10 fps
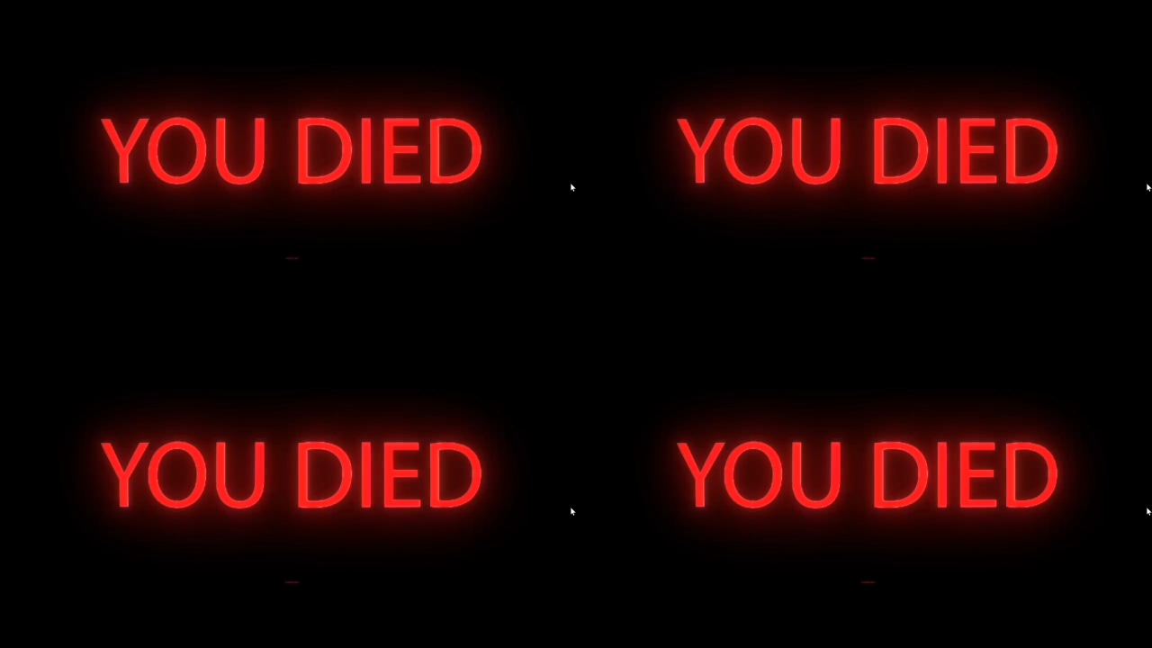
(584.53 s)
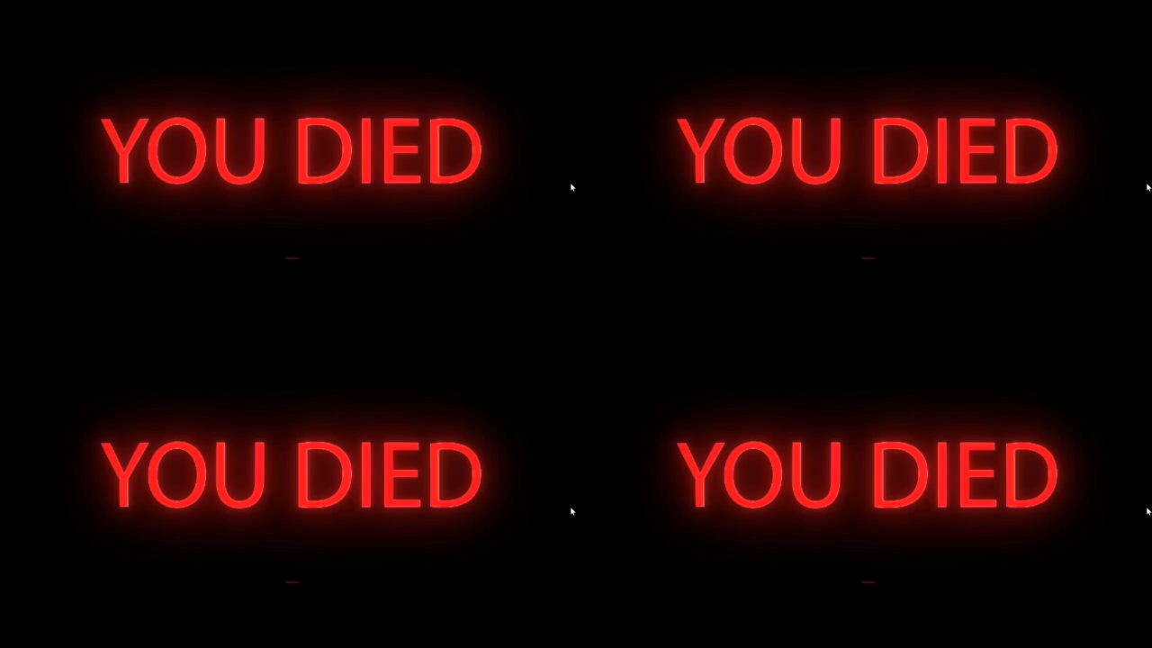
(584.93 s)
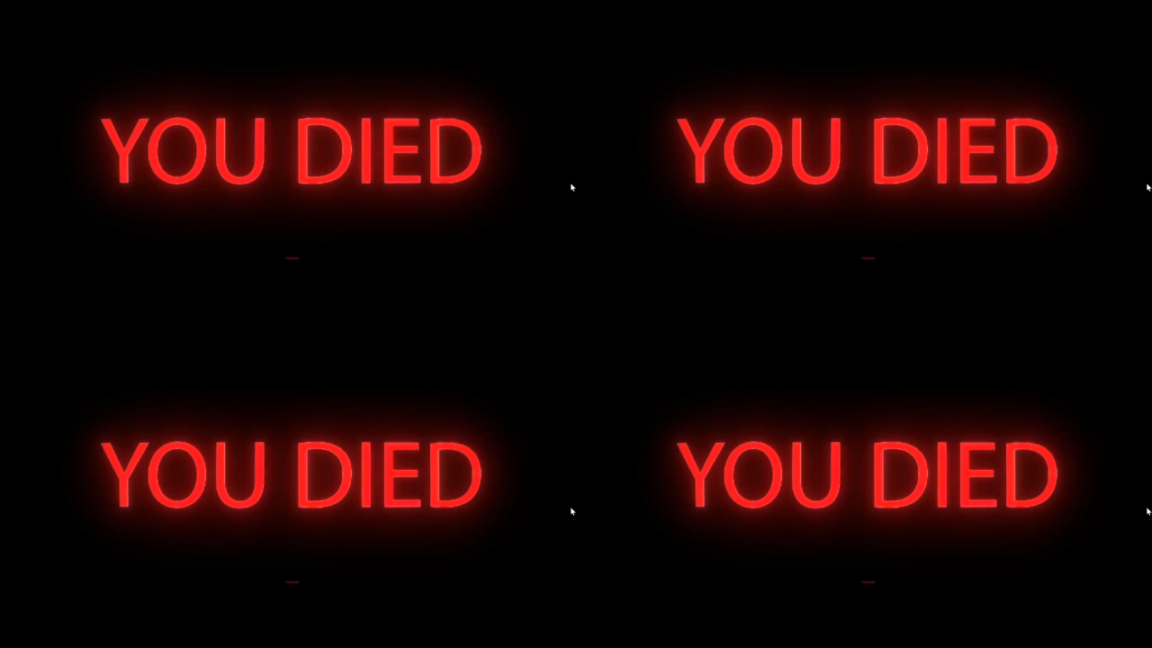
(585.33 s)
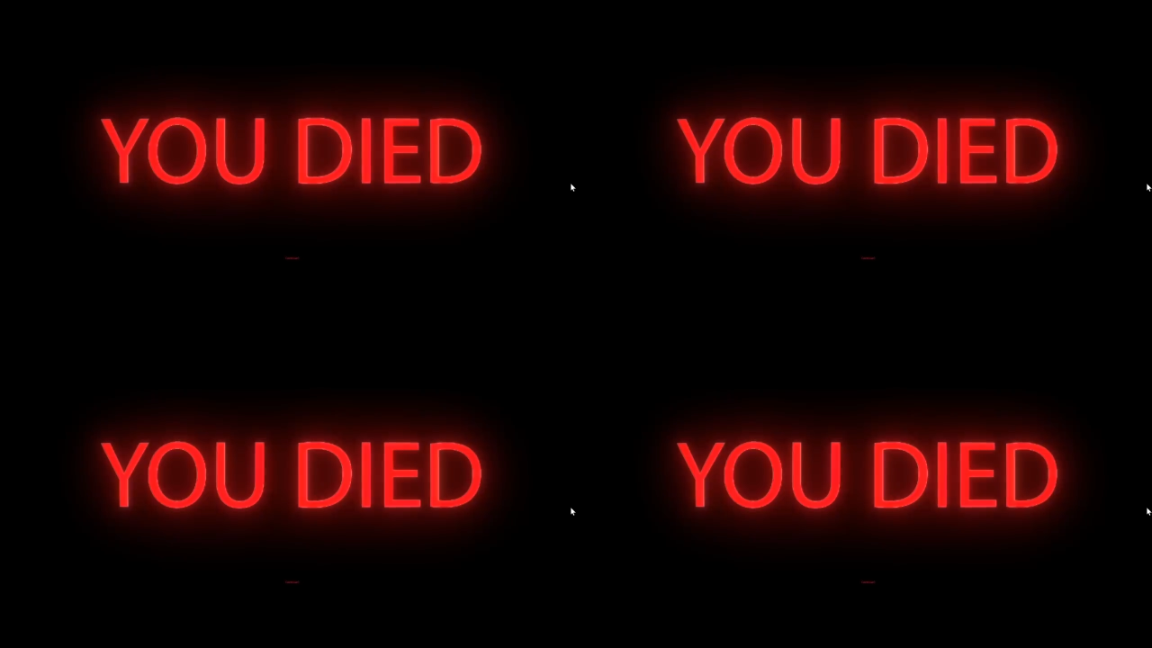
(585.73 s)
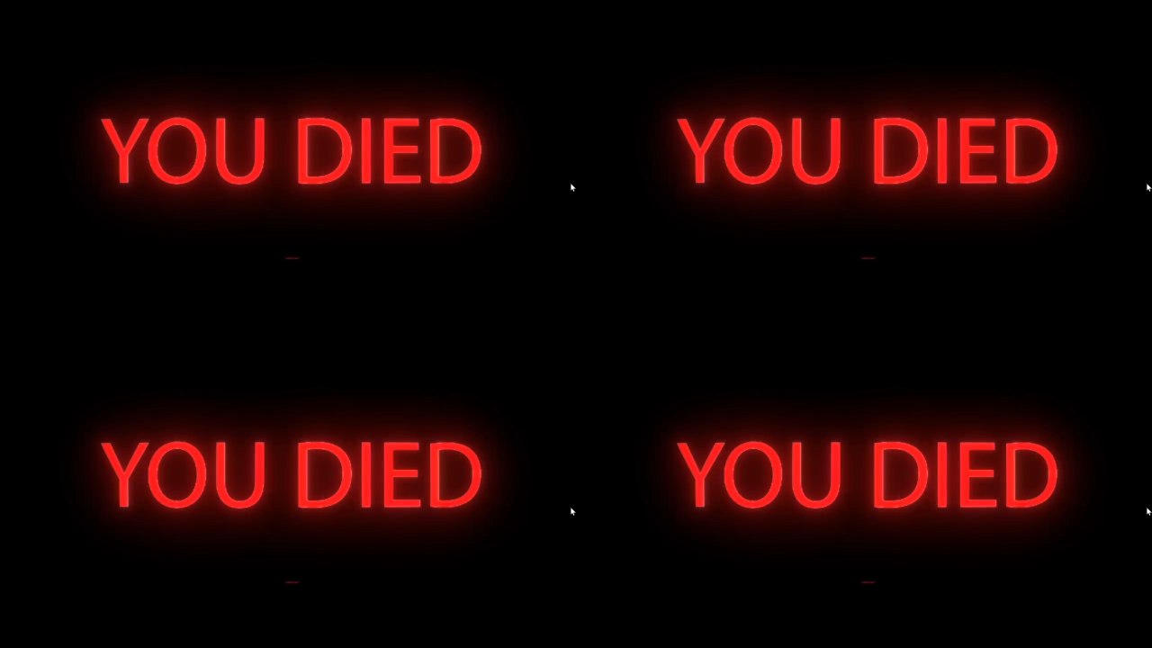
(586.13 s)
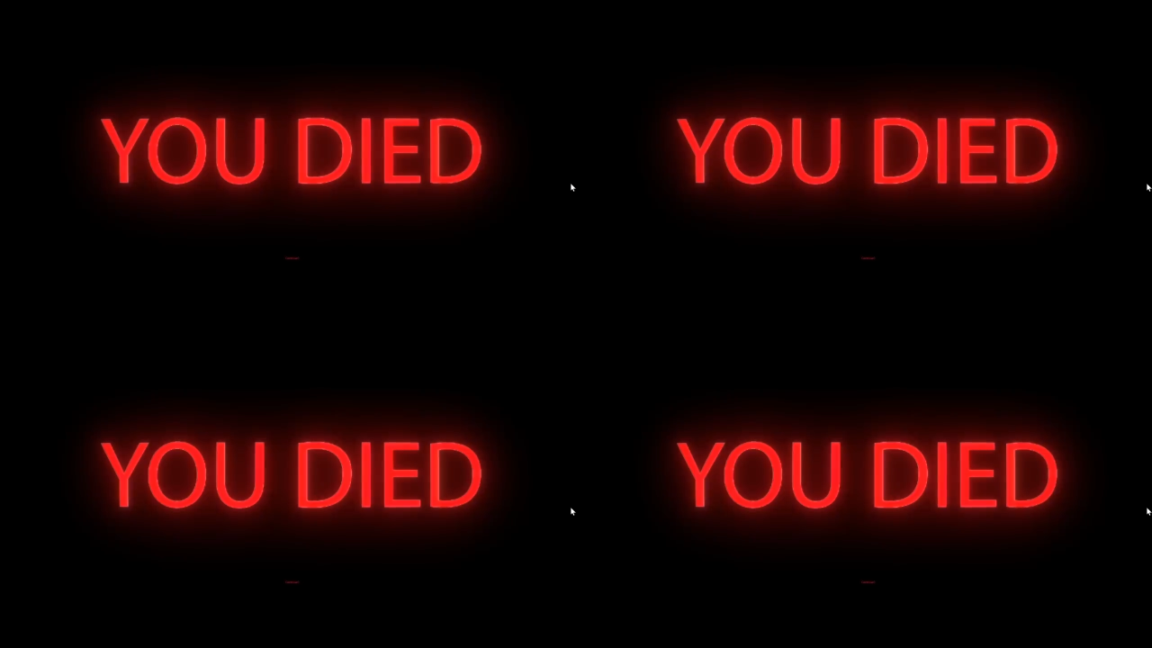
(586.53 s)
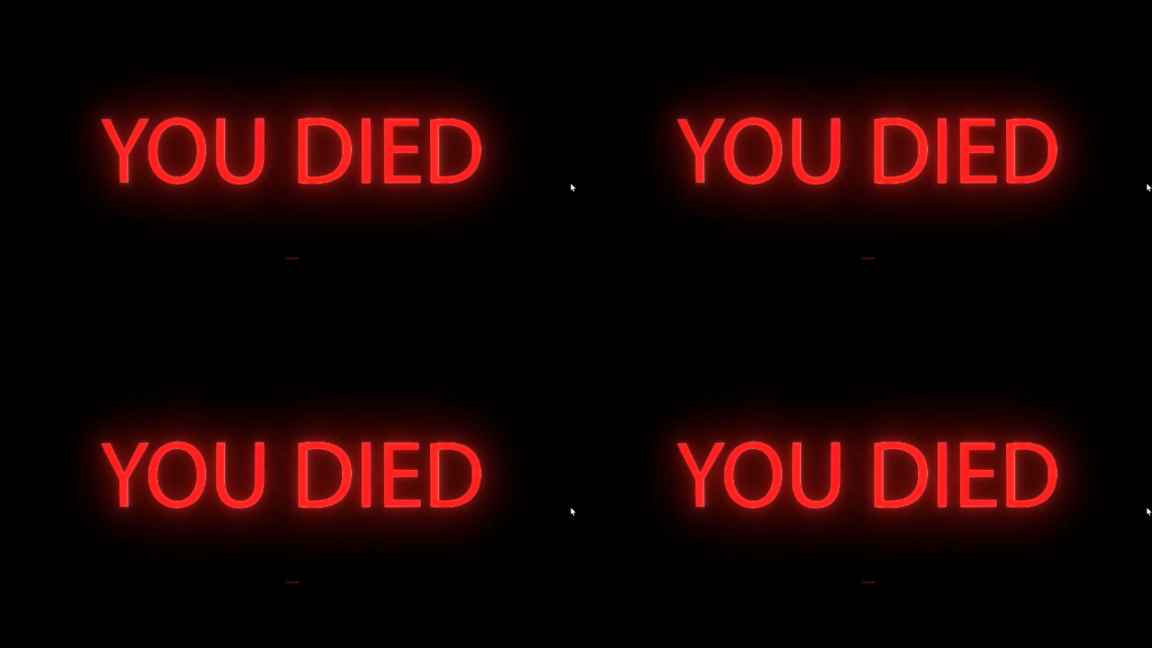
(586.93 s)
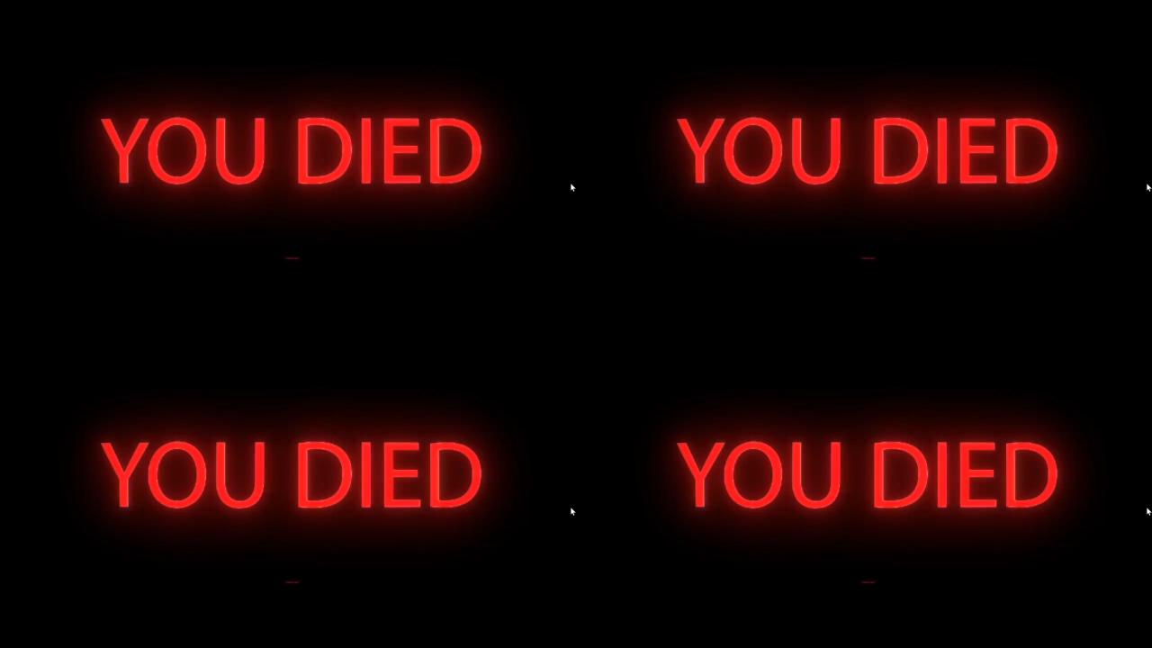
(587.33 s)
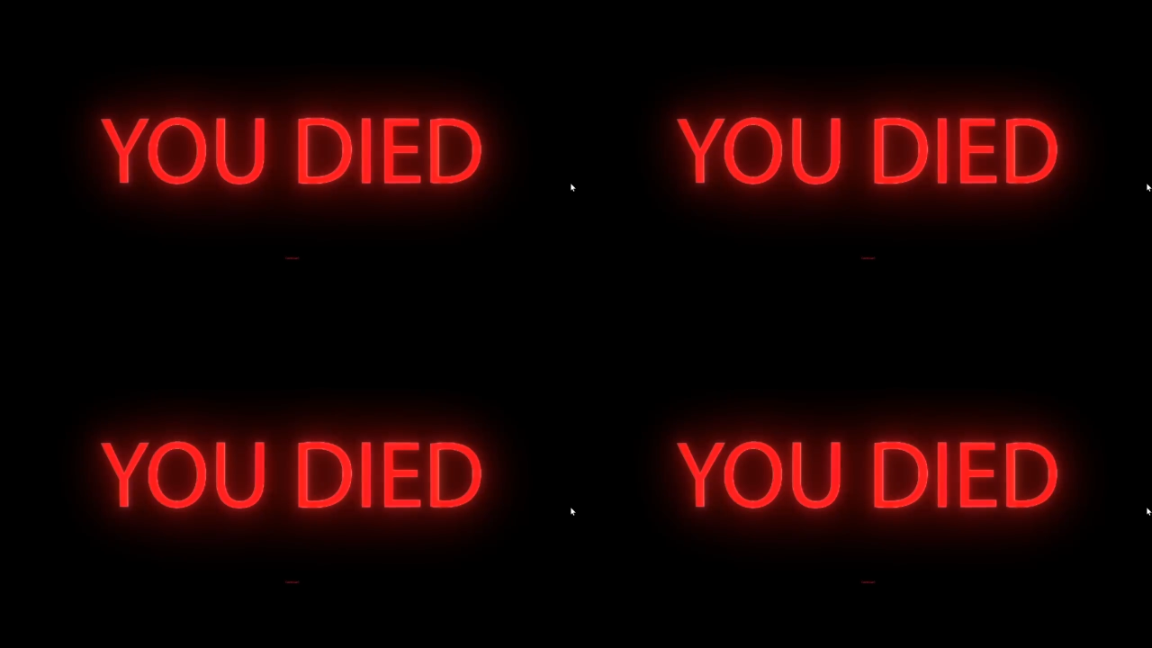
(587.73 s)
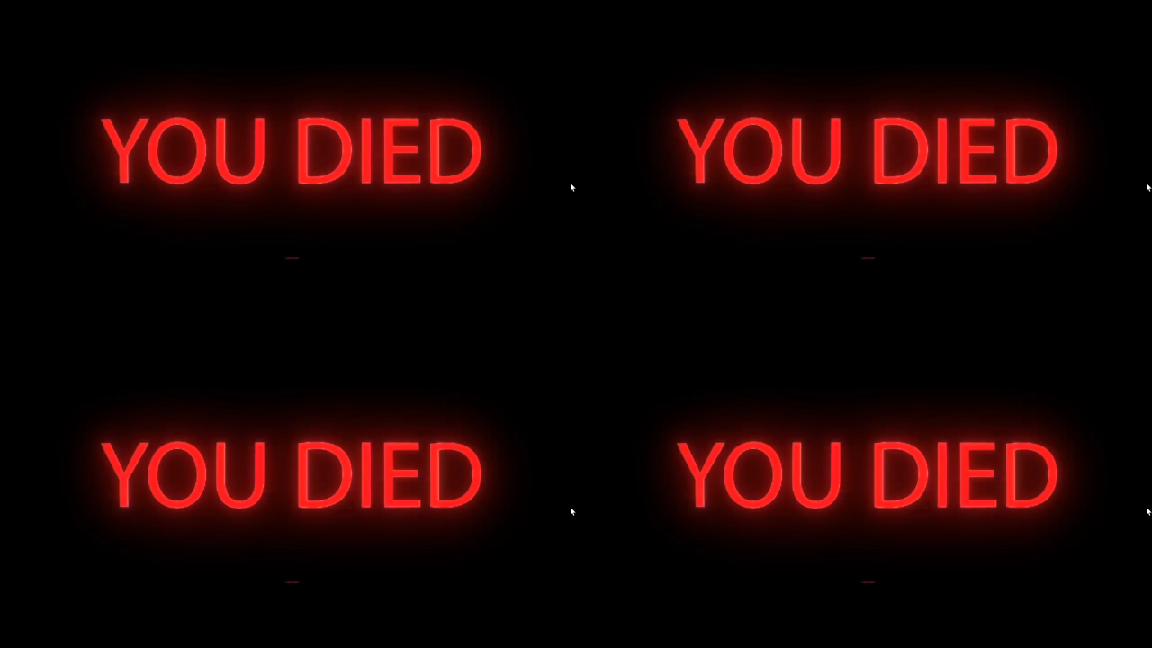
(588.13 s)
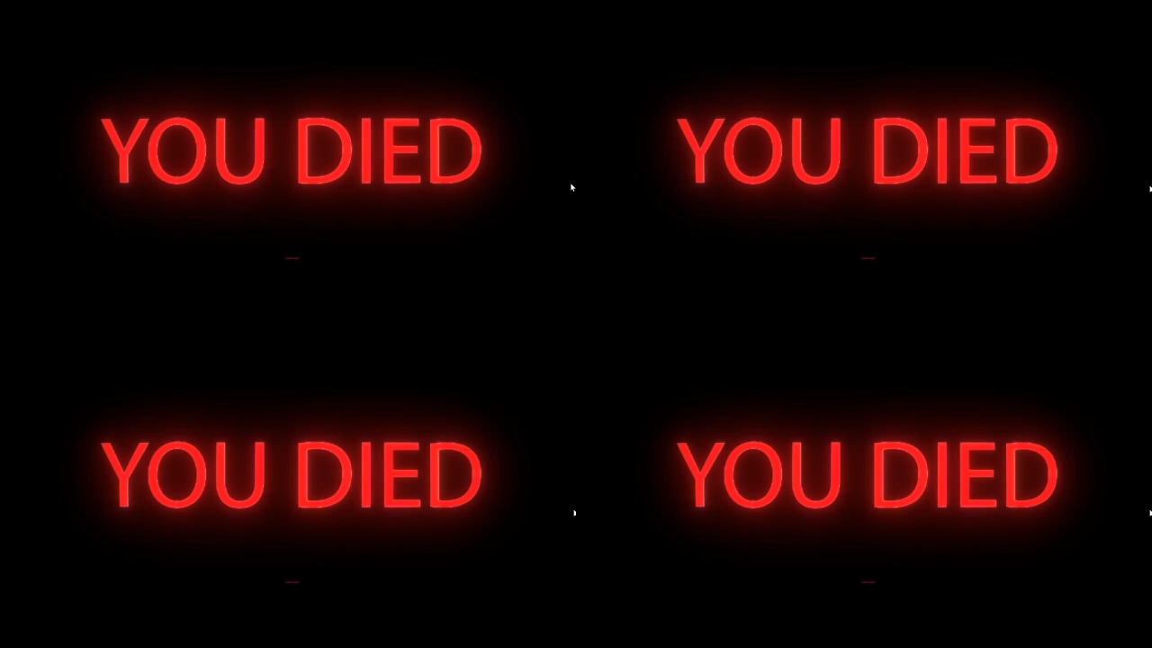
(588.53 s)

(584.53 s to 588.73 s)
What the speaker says: No face is visible, so there are no lips to read.